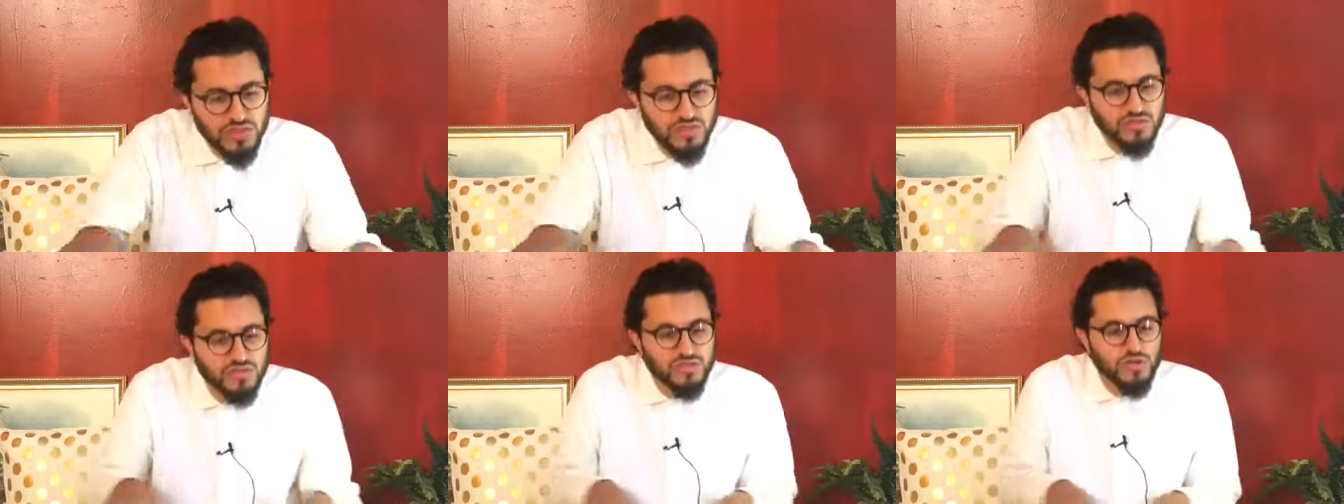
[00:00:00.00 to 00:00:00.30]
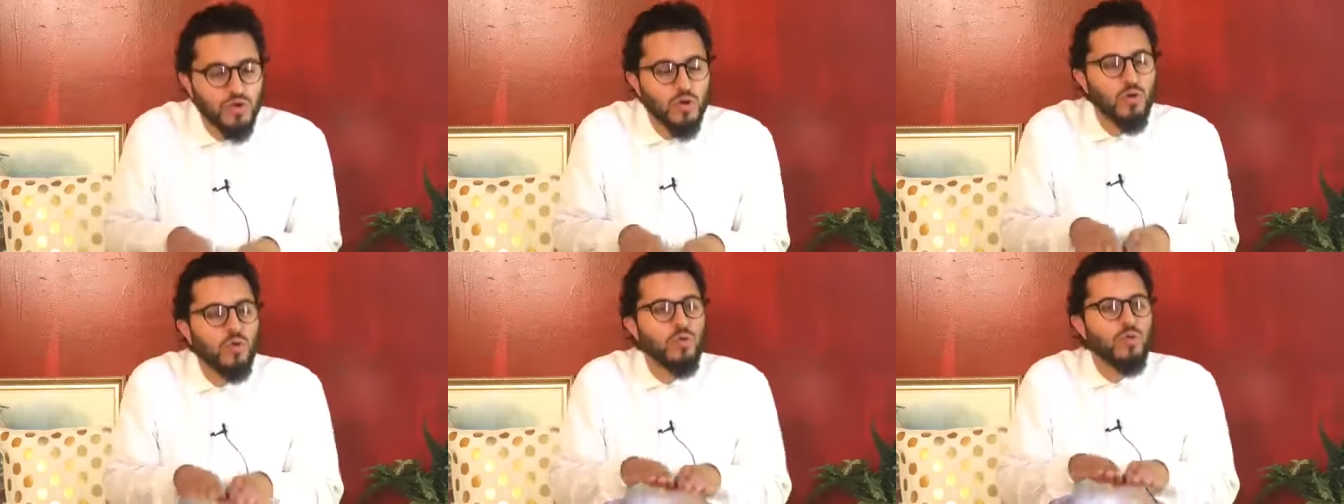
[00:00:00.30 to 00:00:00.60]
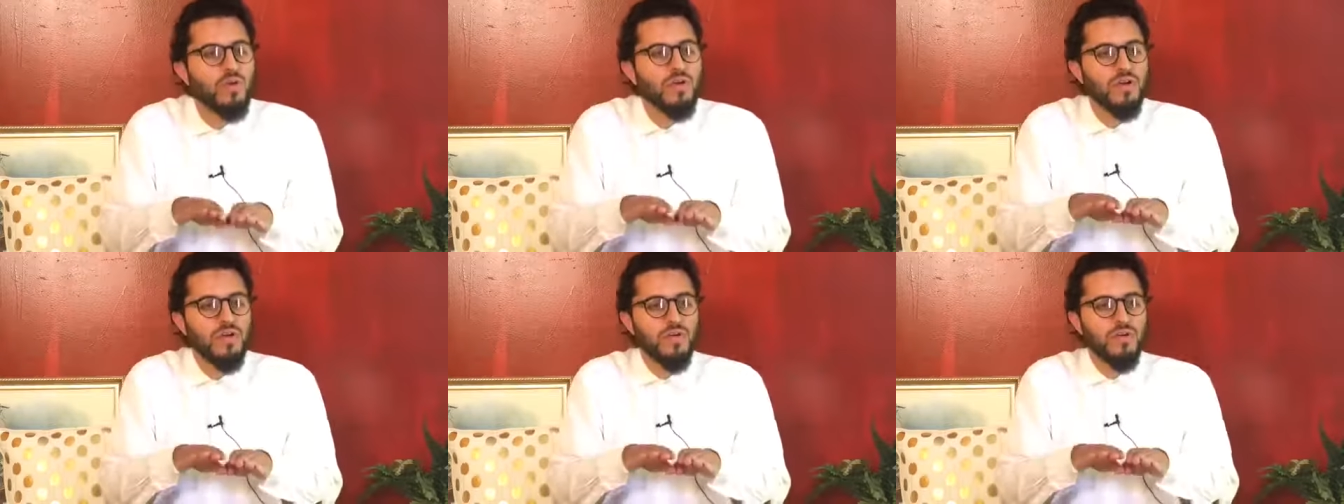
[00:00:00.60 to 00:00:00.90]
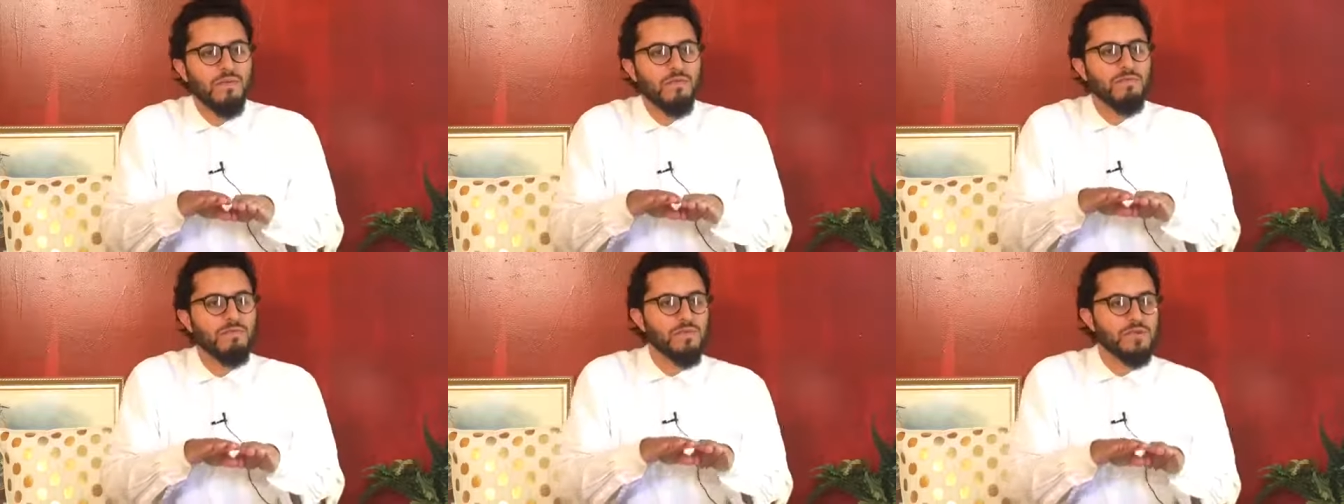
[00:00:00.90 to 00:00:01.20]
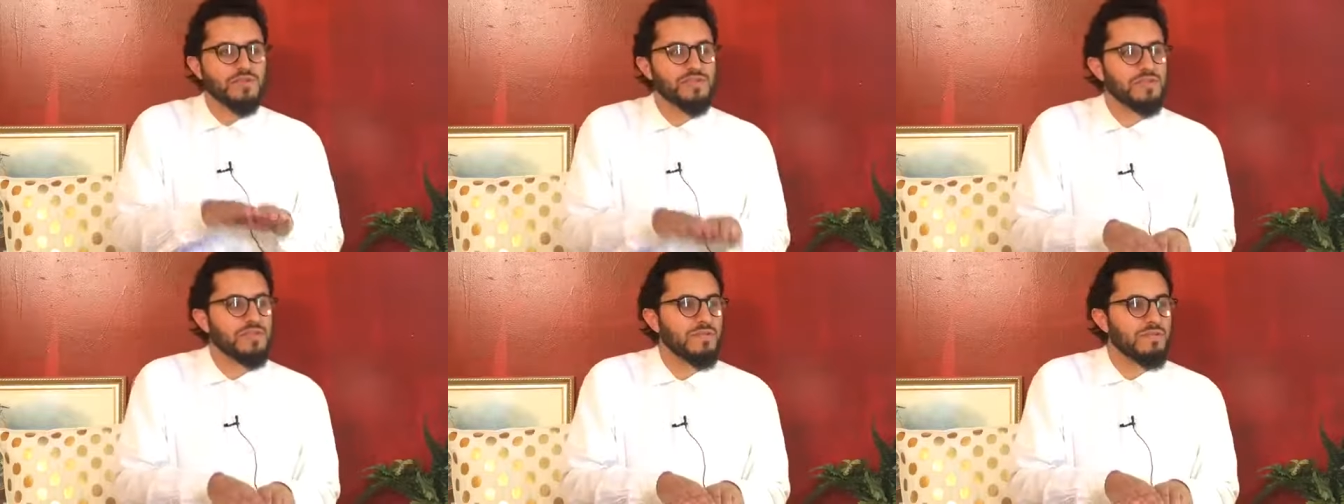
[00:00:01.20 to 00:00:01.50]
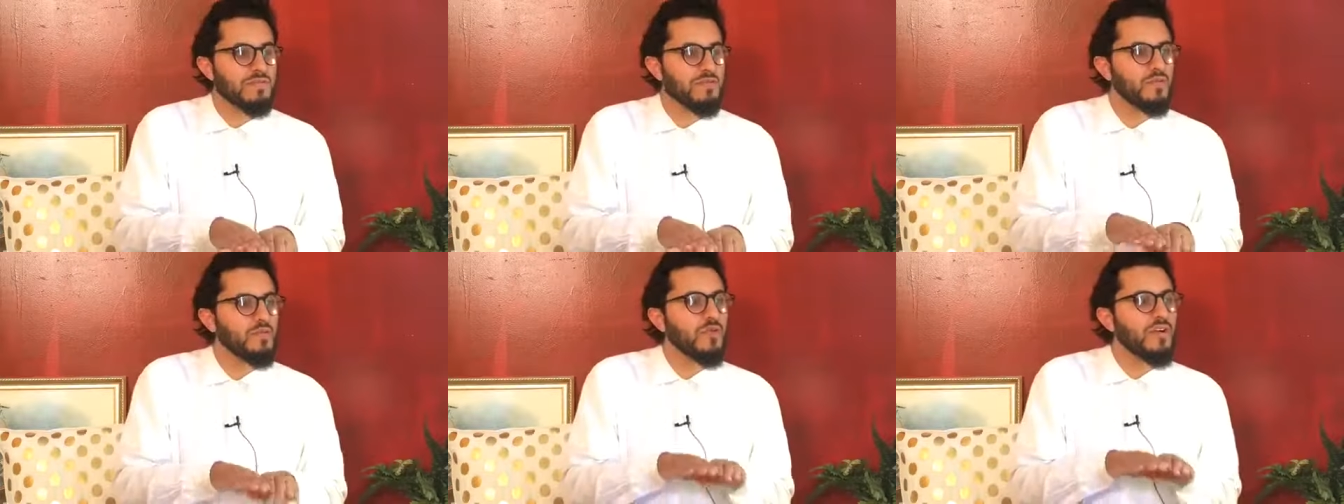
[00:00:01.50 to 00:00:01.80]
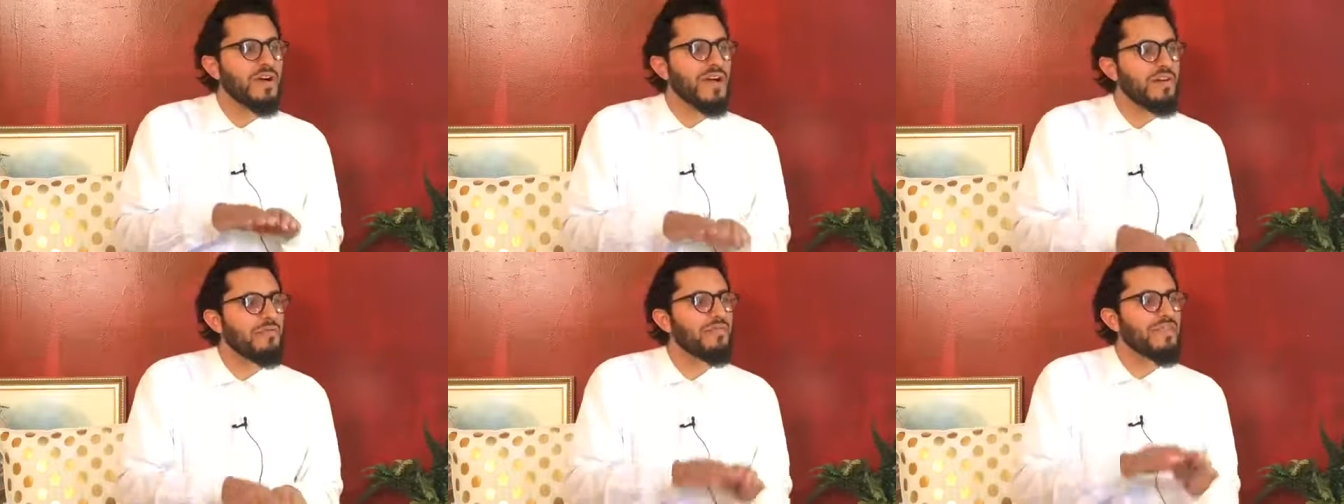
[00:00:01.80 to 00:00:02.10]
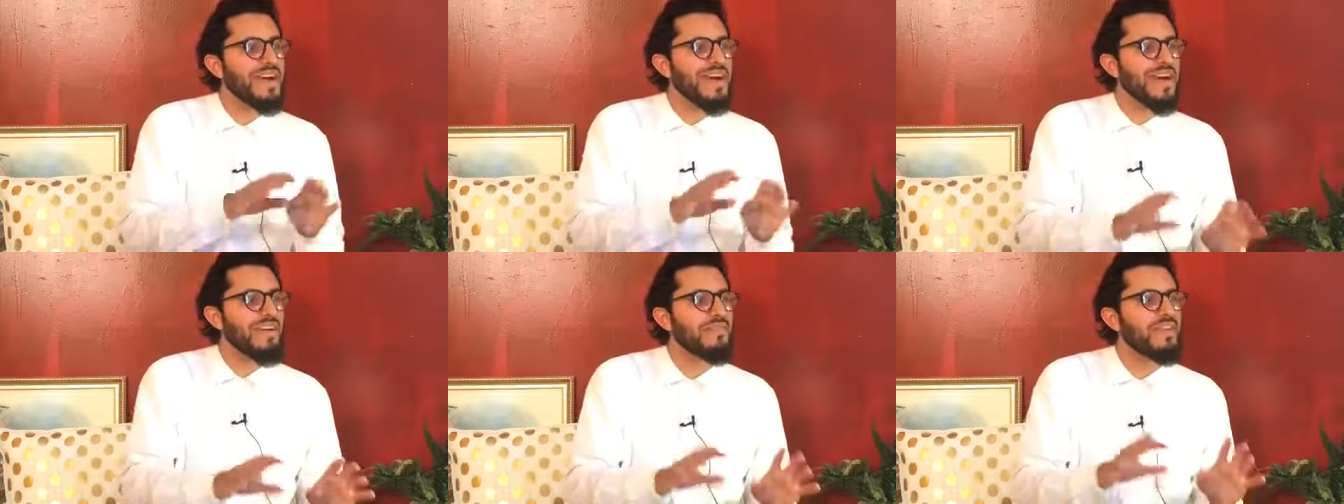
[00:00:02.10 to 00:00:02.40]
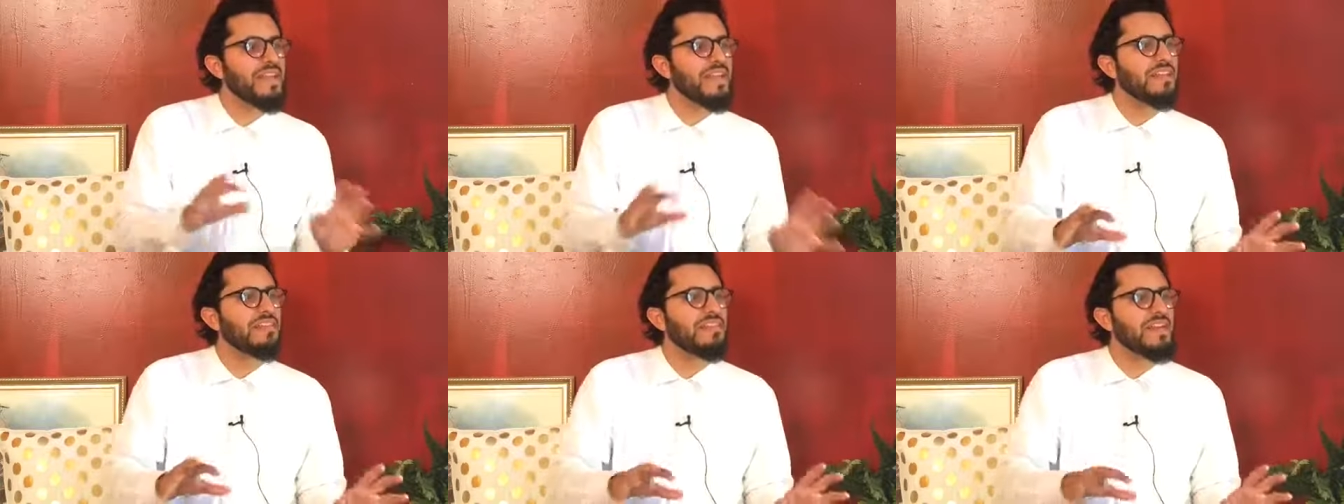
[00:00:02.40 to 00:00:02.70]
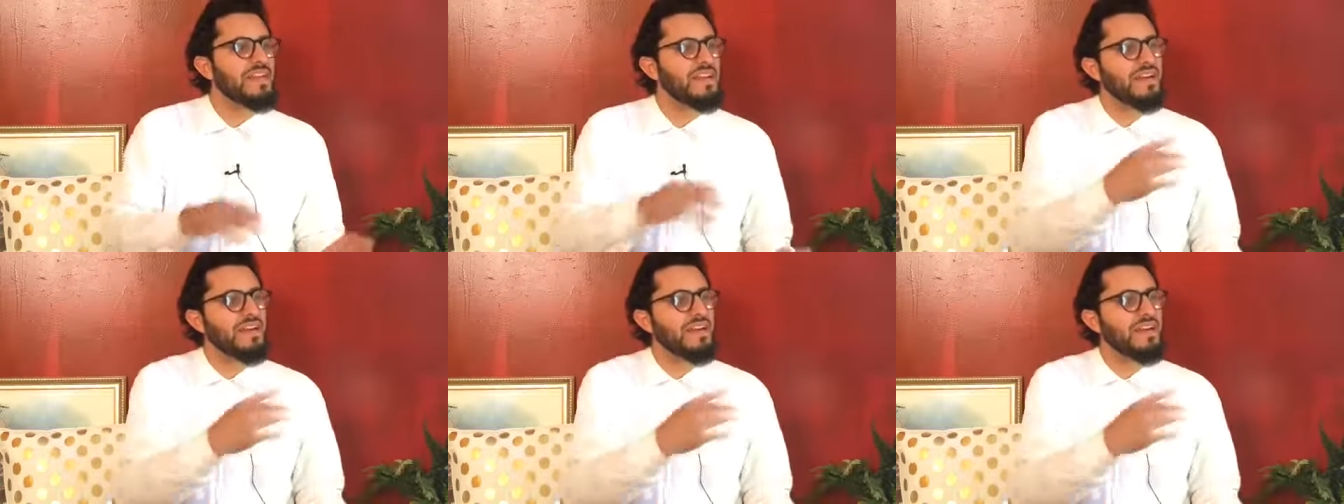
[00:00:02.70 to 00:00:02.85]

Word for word: There's no Muslim who will ever have anything